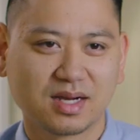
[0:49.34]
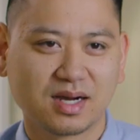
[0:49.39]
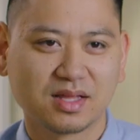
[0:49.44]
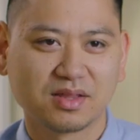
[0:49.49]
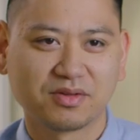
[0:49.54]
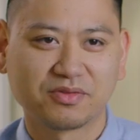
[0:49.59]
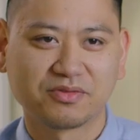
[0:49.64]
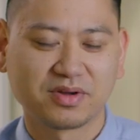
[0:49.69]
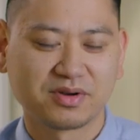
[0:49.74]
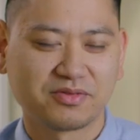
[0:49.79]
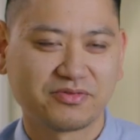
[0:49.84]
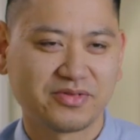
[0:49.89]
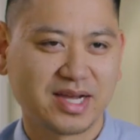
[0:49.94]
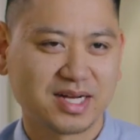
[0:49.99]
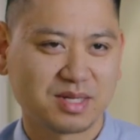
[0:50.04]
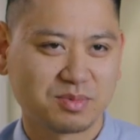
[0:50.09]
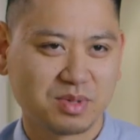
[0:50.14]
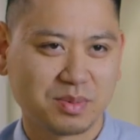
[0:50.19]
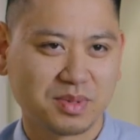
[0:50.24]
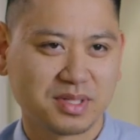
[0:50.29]
The fun
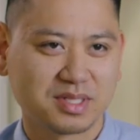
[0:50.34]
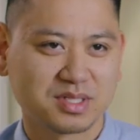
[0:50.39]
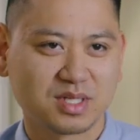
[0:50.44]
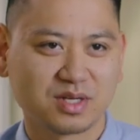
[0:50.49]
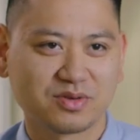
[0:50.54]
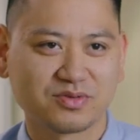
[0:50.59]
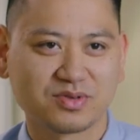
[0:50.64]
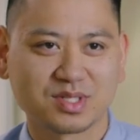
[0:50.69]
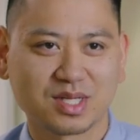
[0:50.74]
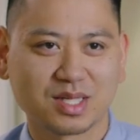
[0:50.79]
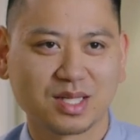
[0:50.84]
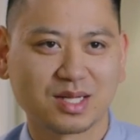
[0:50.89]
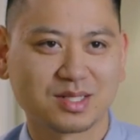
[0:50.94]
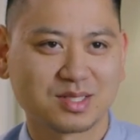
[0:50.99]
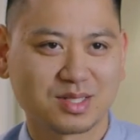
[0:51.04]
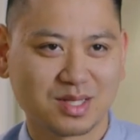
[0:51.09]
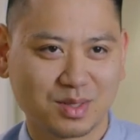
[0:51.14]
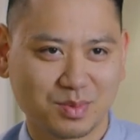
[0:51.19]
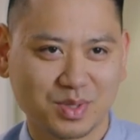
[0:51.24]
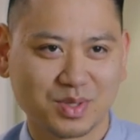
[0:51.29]
fact about myself is I like
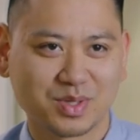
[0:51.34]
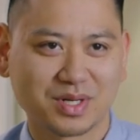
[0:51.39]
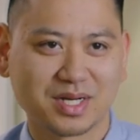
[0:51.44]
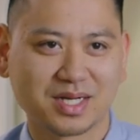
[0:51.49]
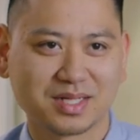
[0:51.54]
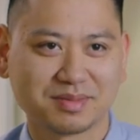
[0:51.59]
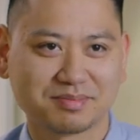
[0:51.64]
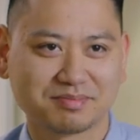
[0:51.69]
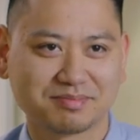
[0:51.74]
to cut my own hair.